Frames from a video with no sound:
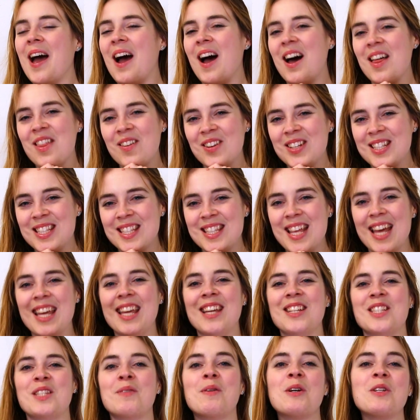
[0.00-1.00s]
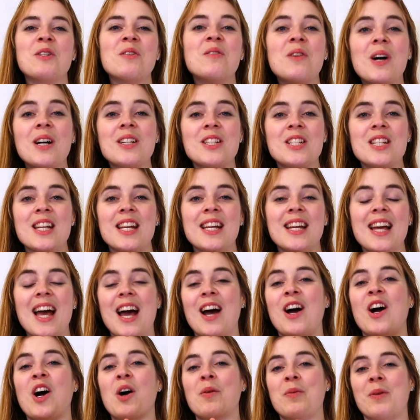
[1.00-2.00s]
Otherwise, thank you so much for watching.
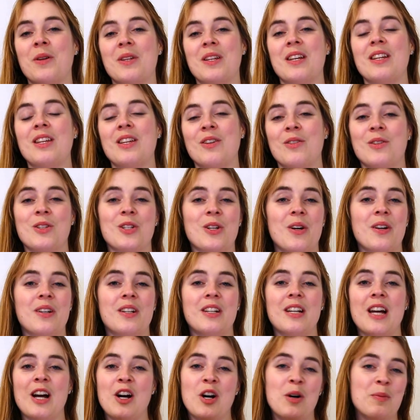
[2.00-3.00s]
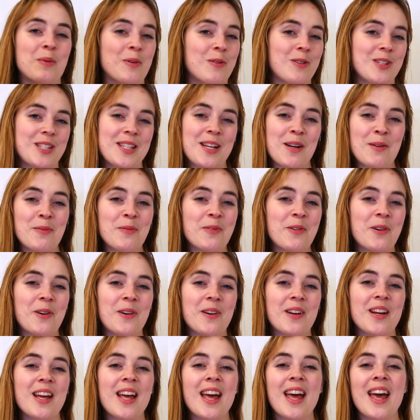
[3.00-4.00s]
I hope you enjoyed it. I hope it was
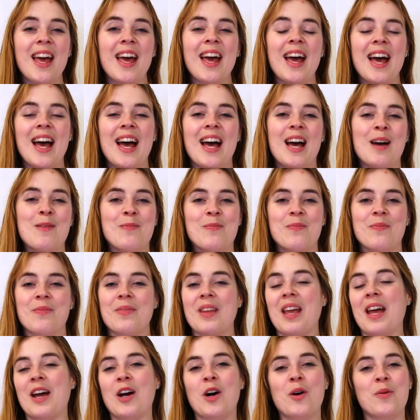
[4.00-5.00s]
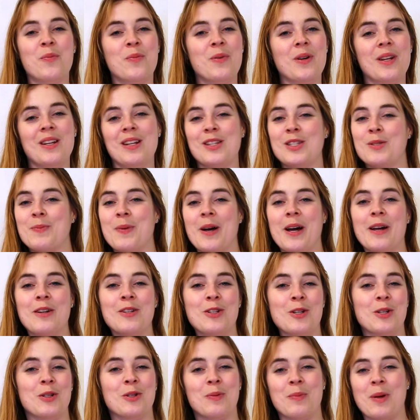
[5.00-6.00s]
helpful. I hope it inspired
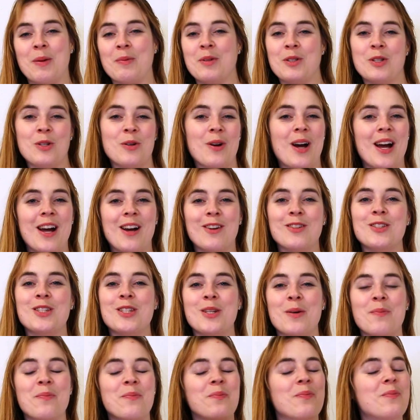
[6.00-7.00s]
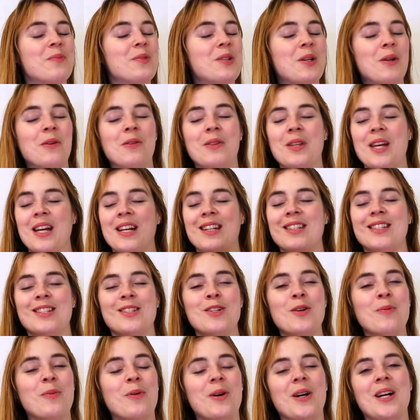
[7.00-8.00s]
you to maybe try out some new things,
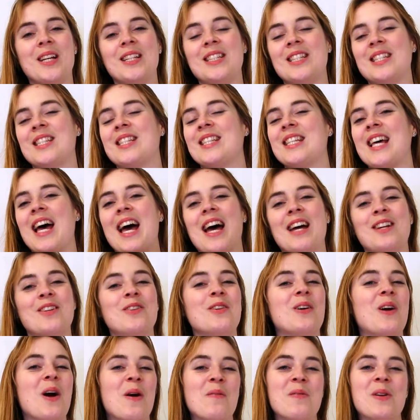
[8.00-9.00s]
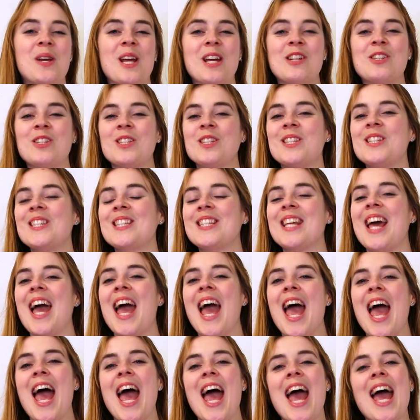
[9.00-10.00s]
new prints, and new combinations.
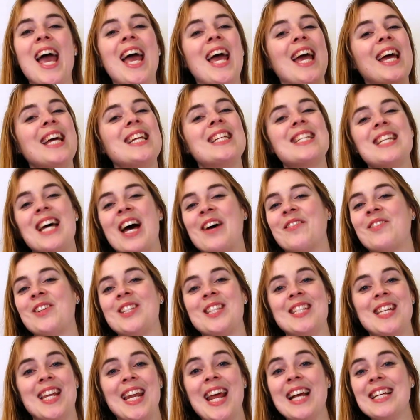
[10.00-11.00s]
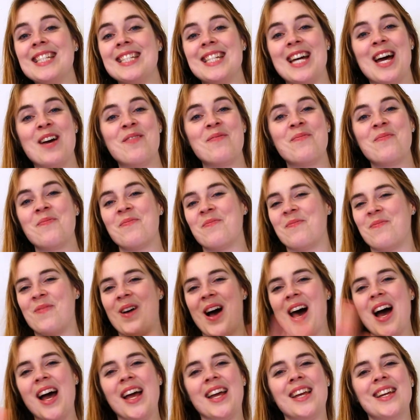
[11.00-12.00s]
And I will see you next time.
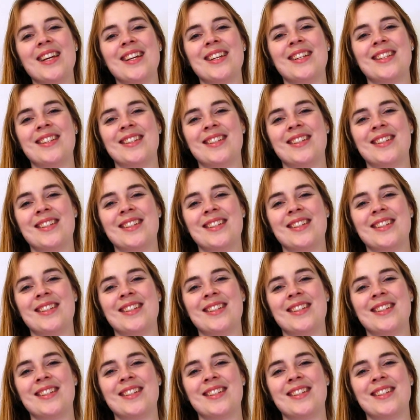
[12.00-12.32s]
Bye.